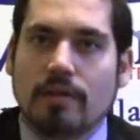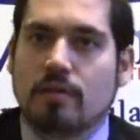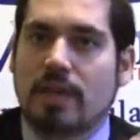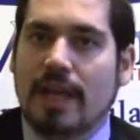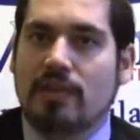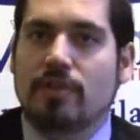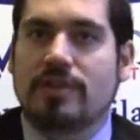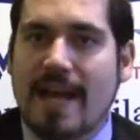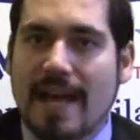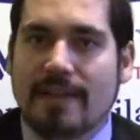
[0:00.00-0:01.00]
Change your
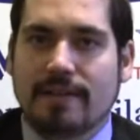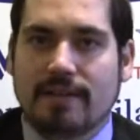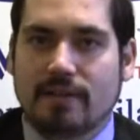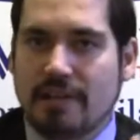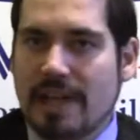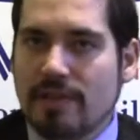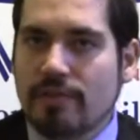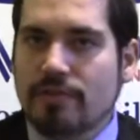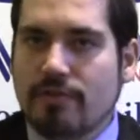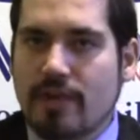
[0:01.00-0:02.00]
tactics, change
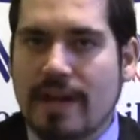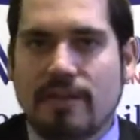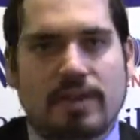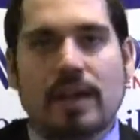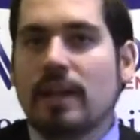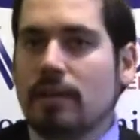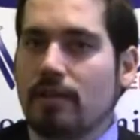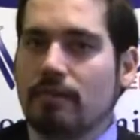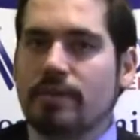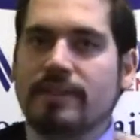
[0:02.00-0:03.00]
your strategy.
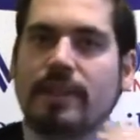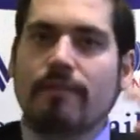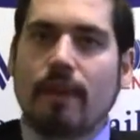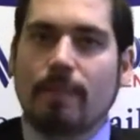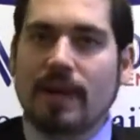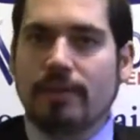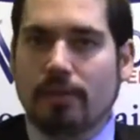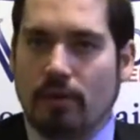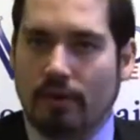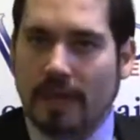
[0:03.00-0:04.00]
Don't just give up on your
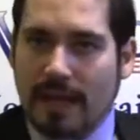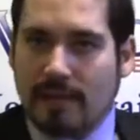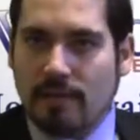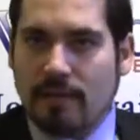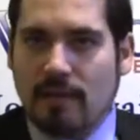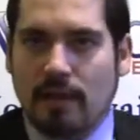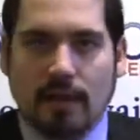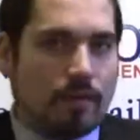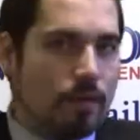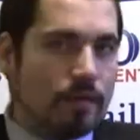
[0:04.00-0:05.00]
goal yet.
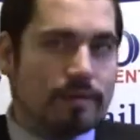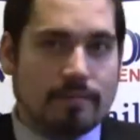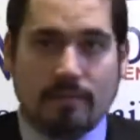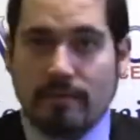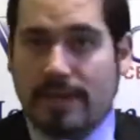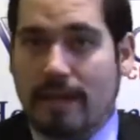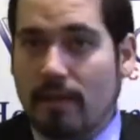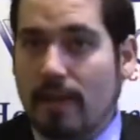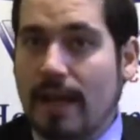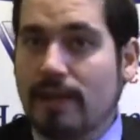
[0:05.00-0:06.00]
Of course, down the
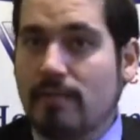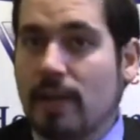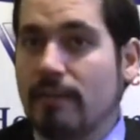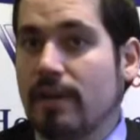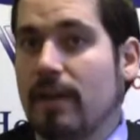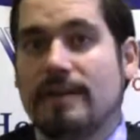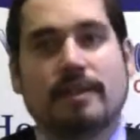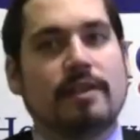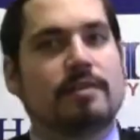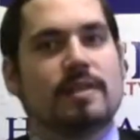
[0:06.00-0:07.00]
line, you might realize
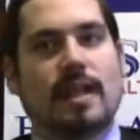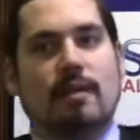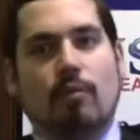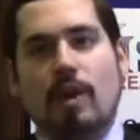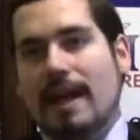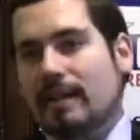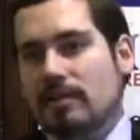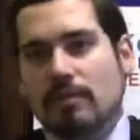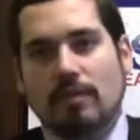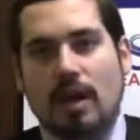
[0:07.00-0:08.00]
that you set way
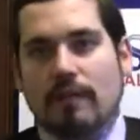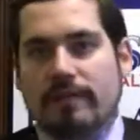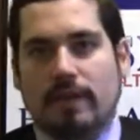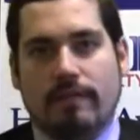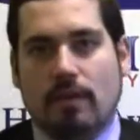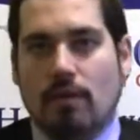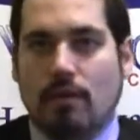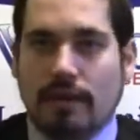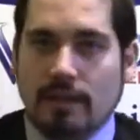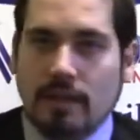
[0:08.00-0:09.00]
too lofty of a
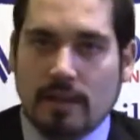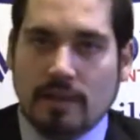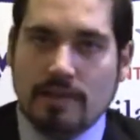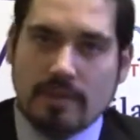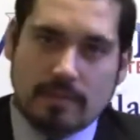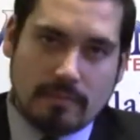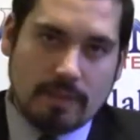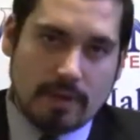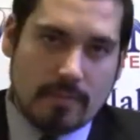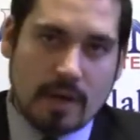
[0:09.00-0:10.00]
goal, and you should,
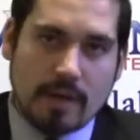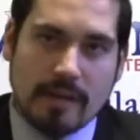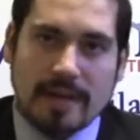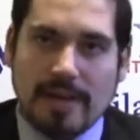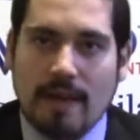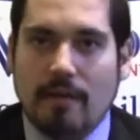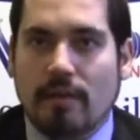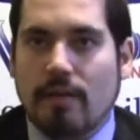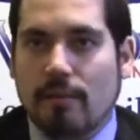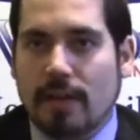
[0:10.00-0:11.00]
you know, par that down a
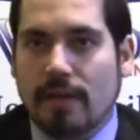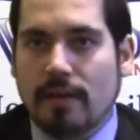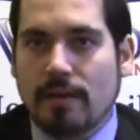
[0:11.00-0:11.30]
little bit.